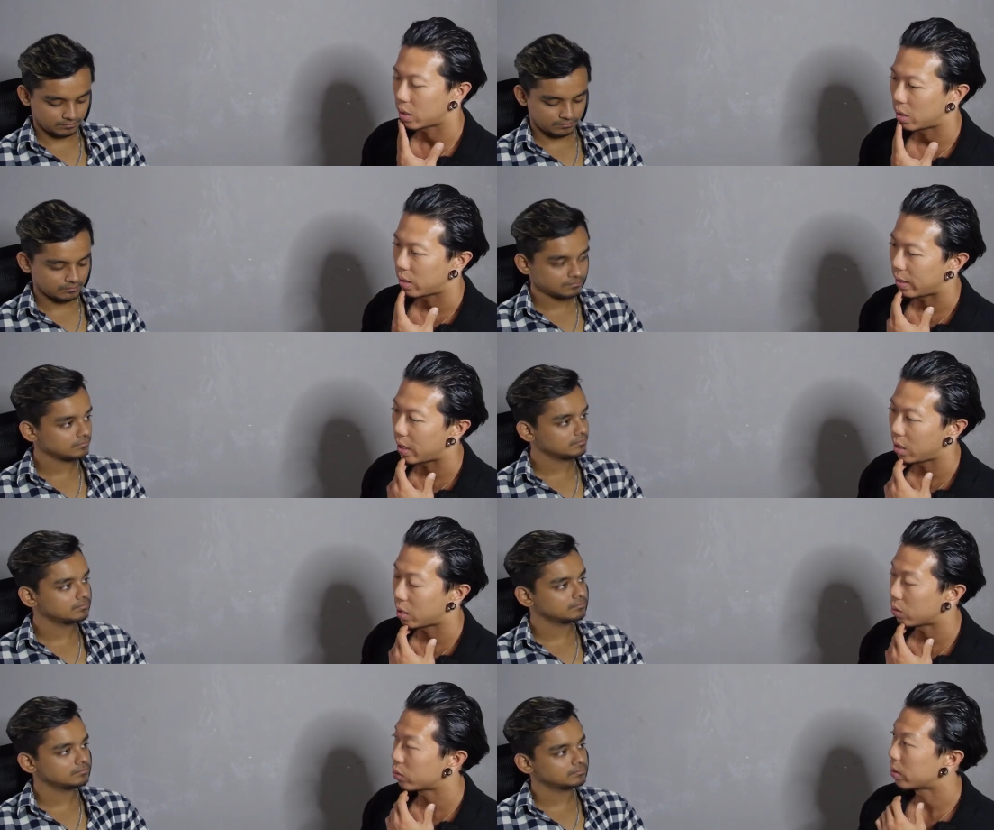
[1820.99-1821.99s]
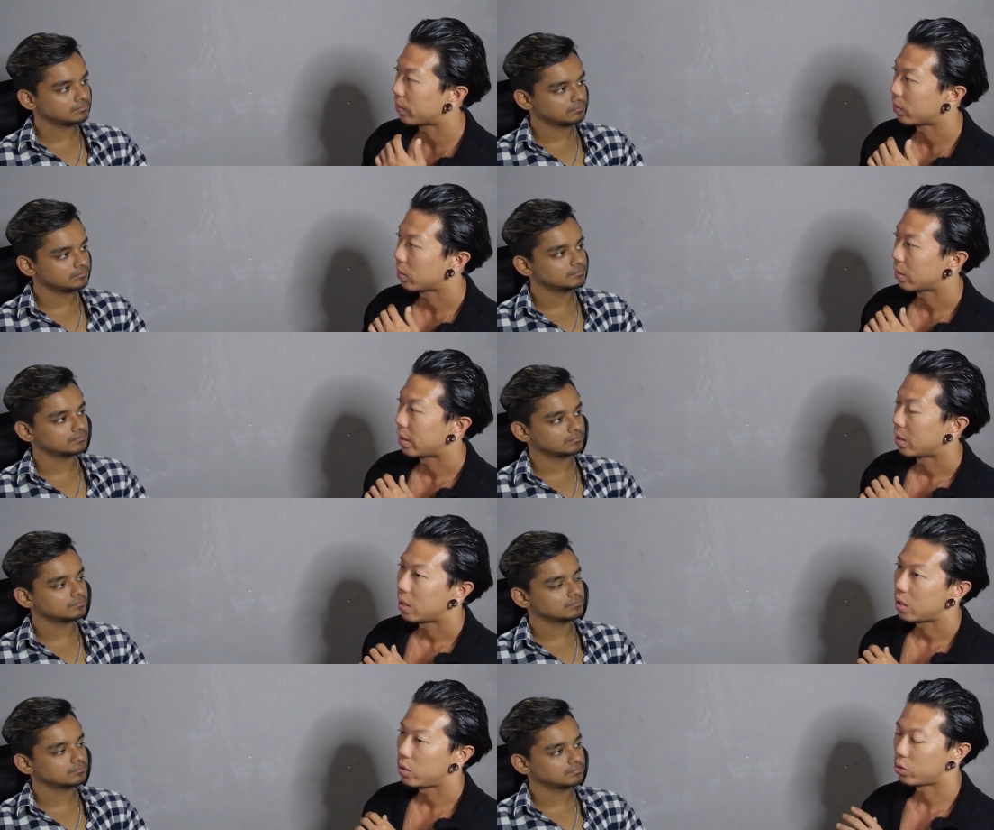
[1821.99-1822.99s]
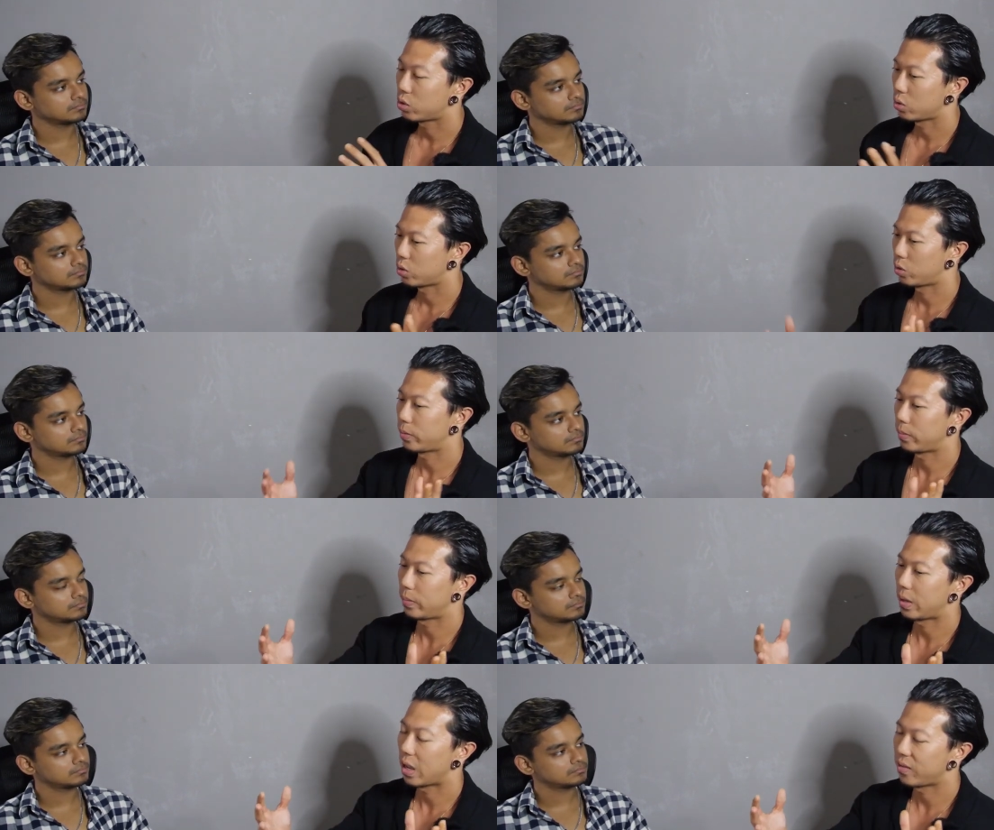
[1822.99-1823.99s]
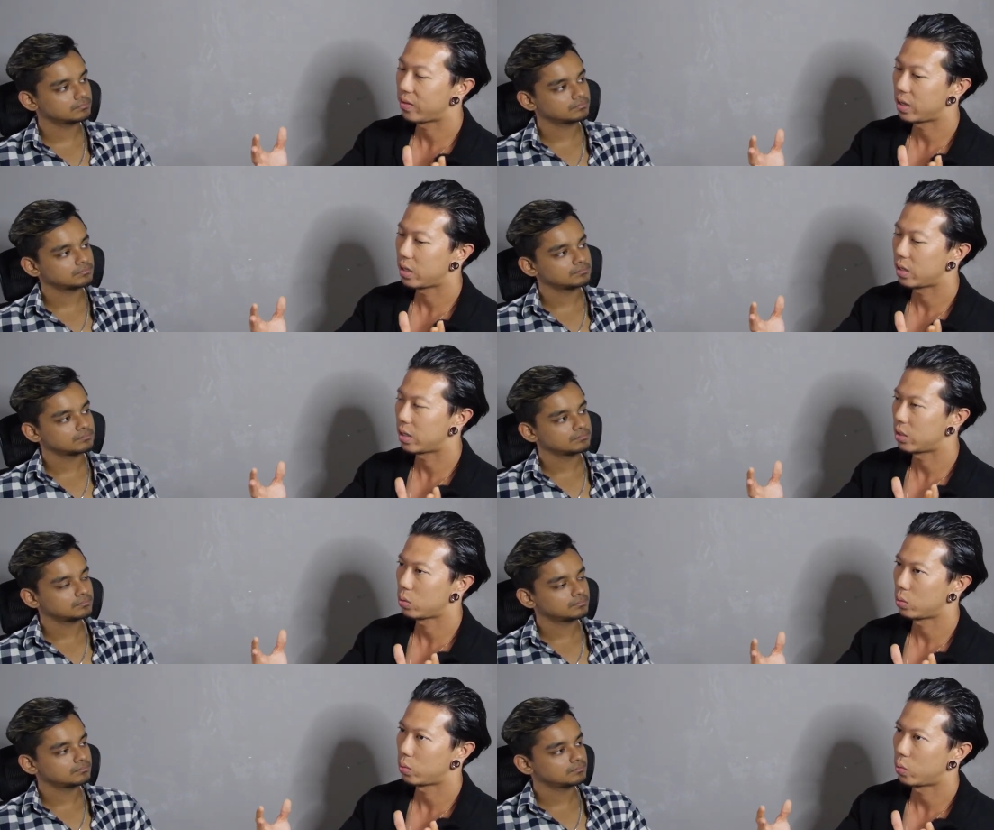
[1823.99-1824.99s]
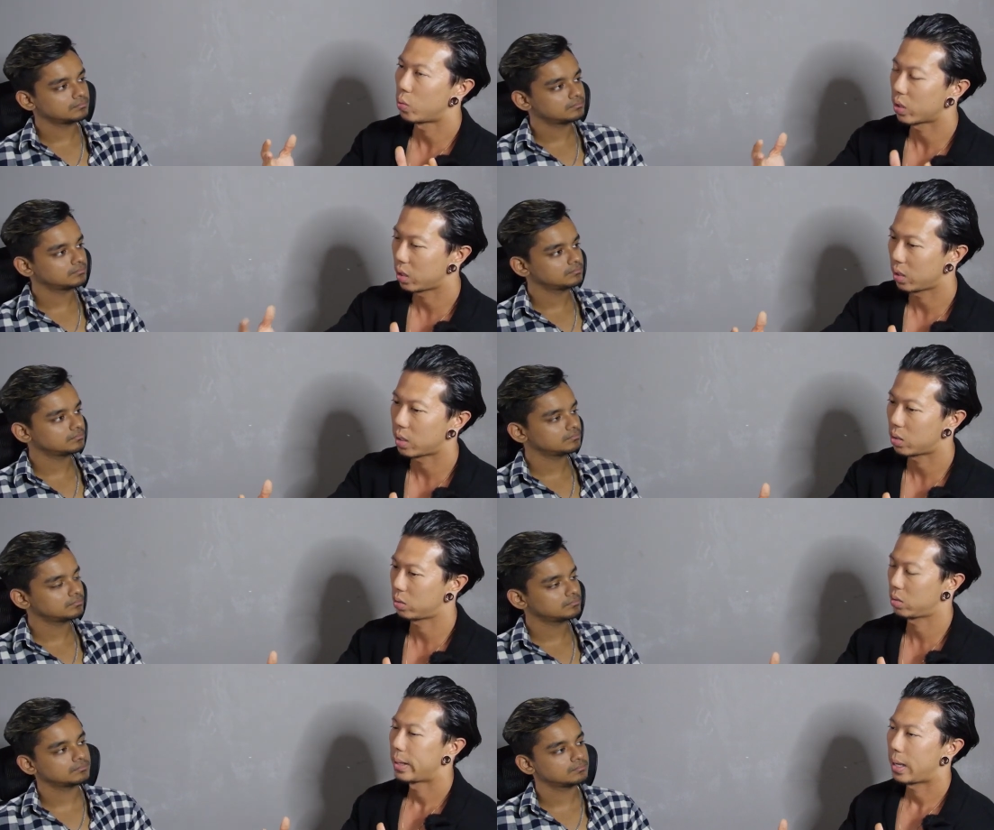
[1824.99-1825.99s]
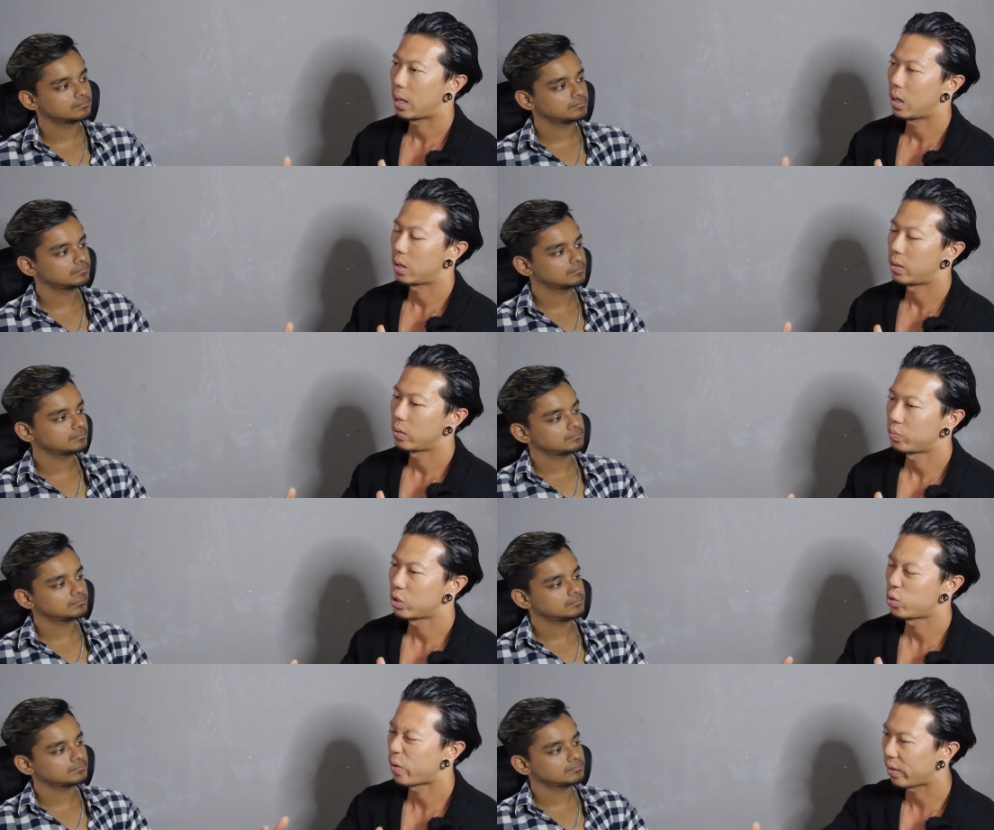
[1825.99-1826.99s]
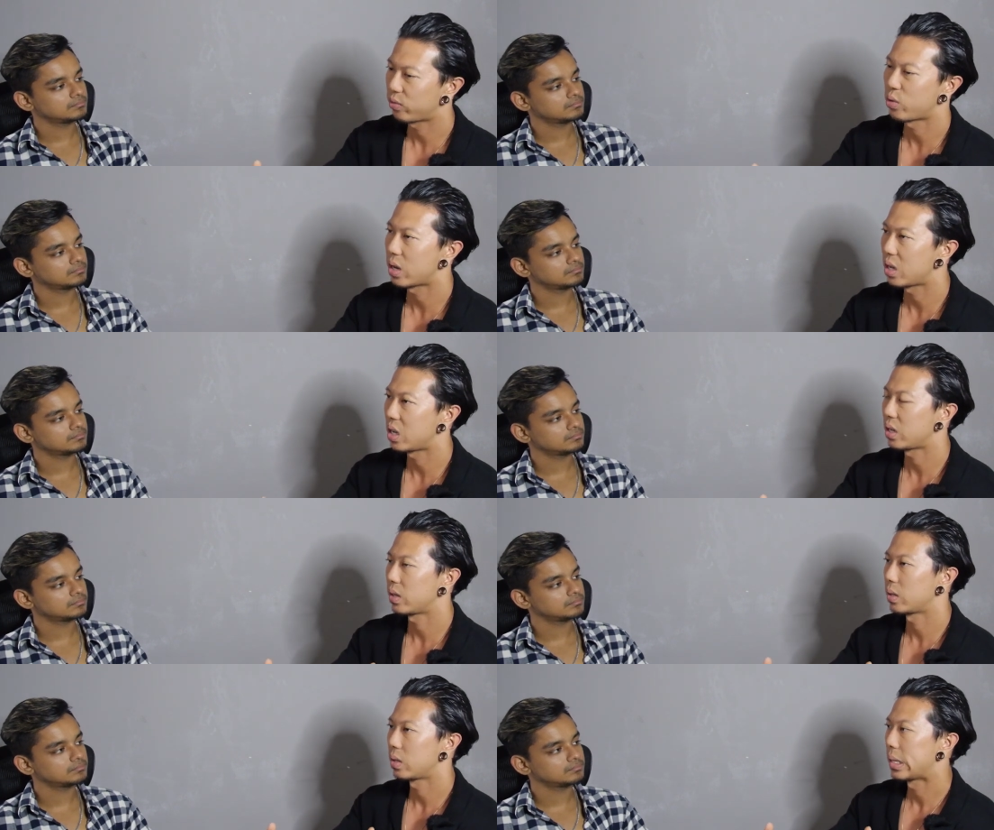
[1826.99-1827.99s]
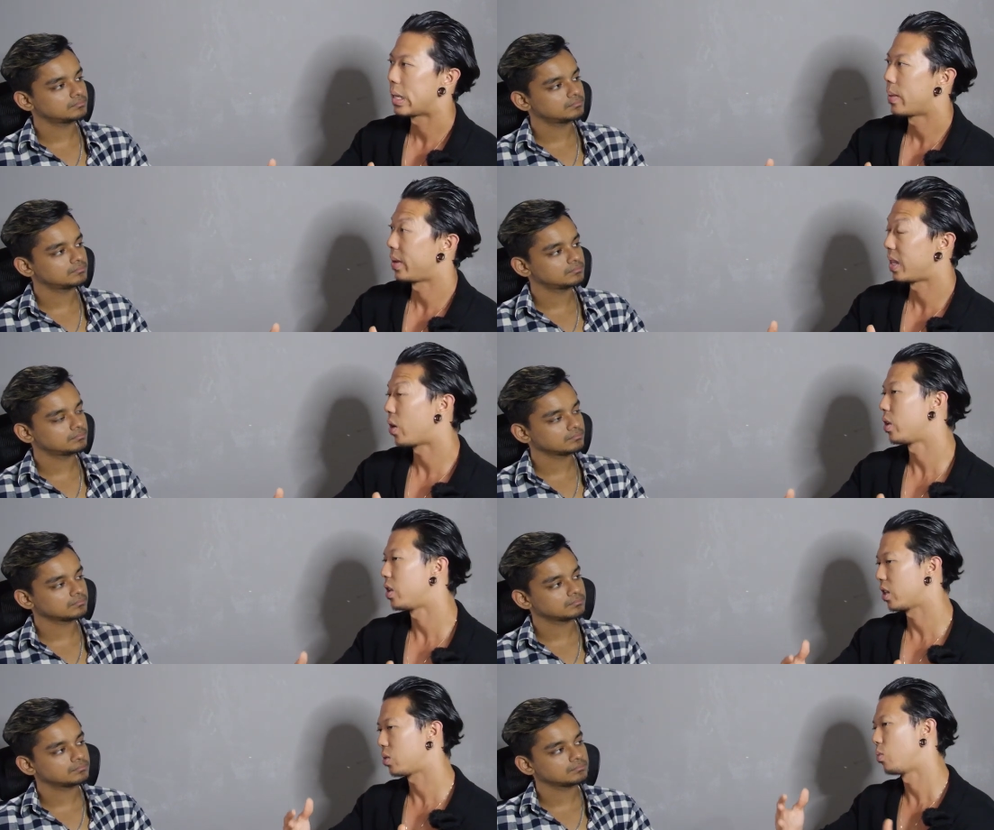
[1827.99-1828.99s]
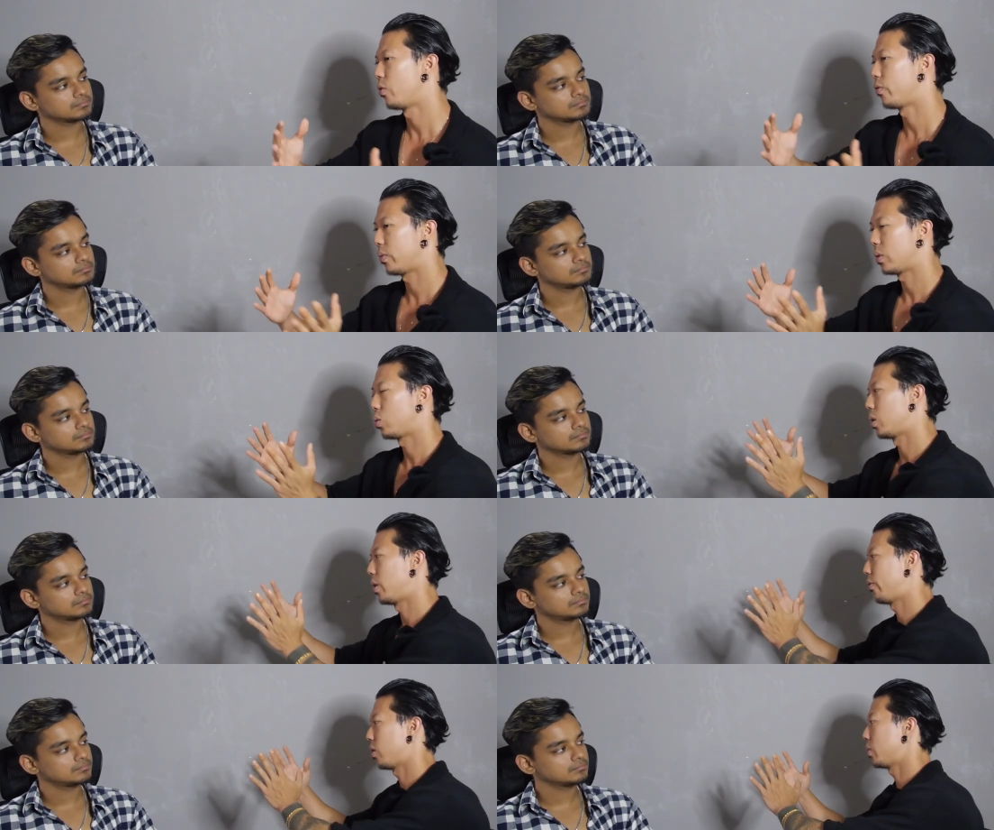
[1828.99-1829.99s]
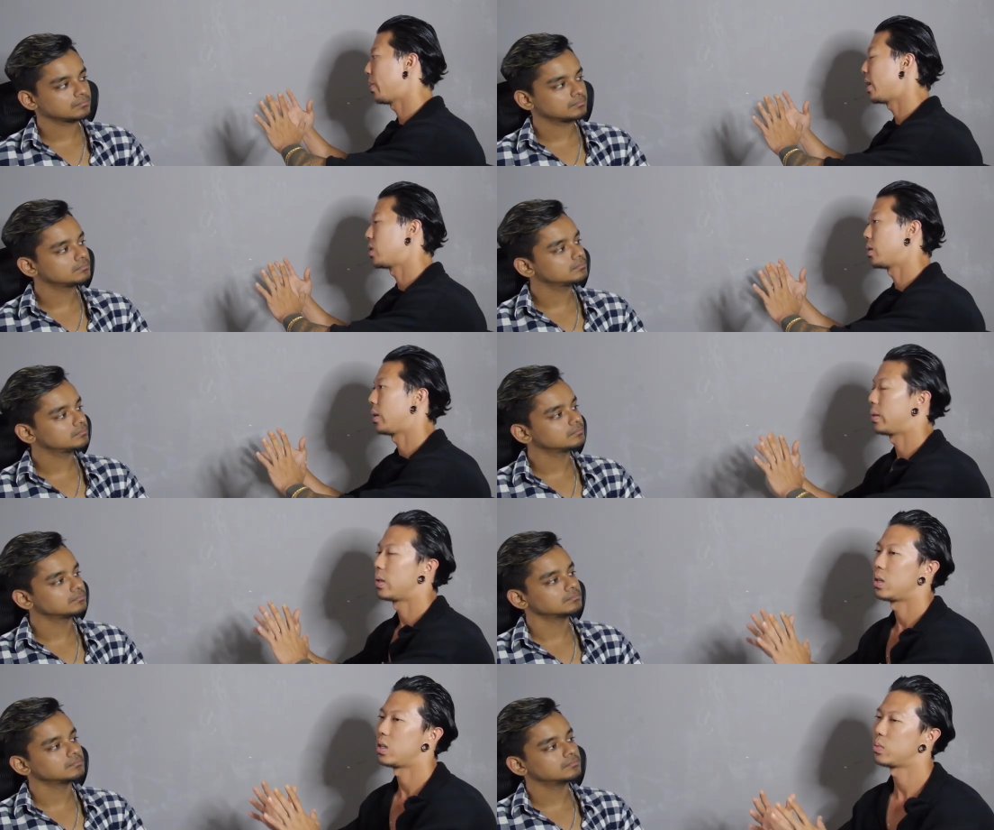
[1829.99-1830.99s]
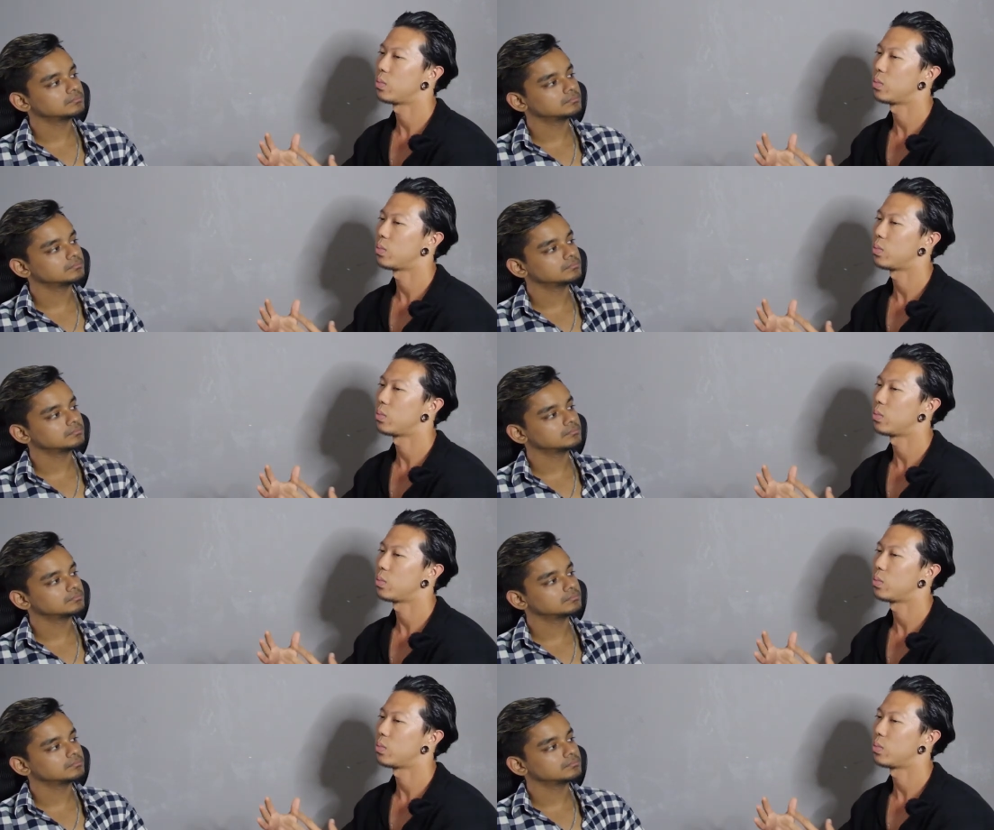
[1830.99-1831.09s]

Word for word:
Speaker 1: Elliot House. He used to be heavily into working out and strength training, but now he has moved to a different space. He's